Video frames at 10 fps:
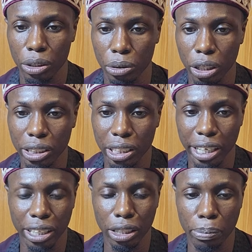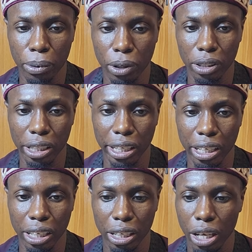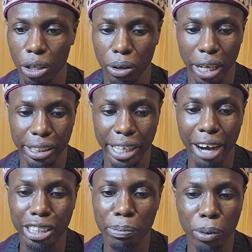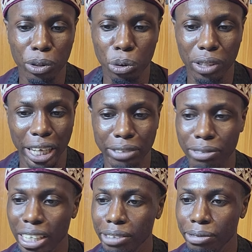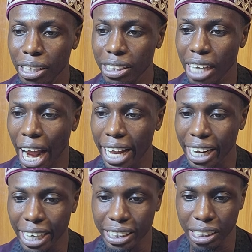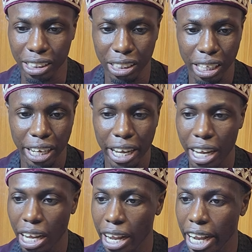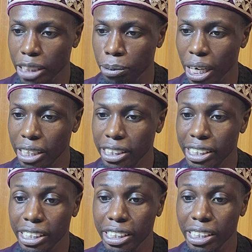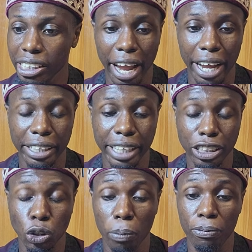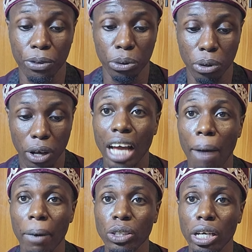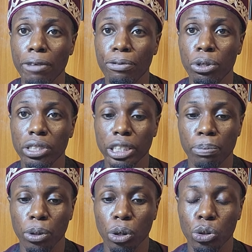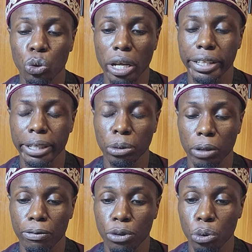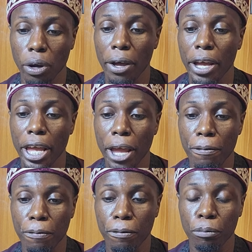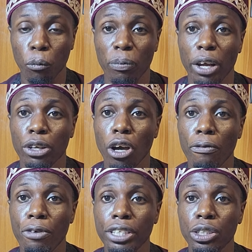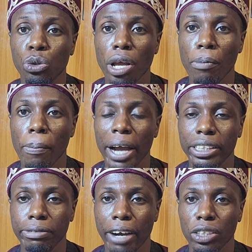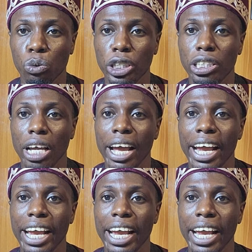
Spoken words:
So just clicking on the product link, you can see how the product looks like. It's very, very eye-catching. Especially this is a desktop view. I'm actually viewing this product through a desktop view. If you're viewing it through a mobile device, which